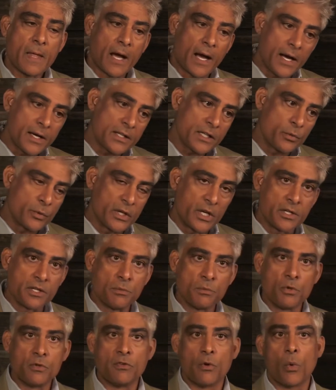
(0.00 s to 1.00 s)
I think we need
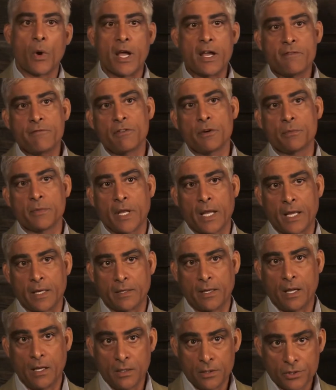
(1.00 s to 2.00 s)
to move away from
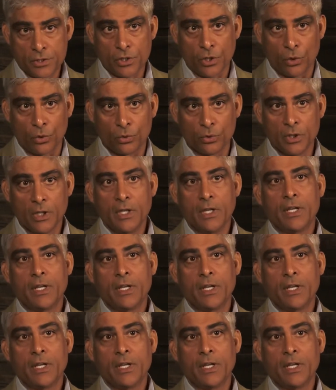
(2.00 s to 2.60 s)
that also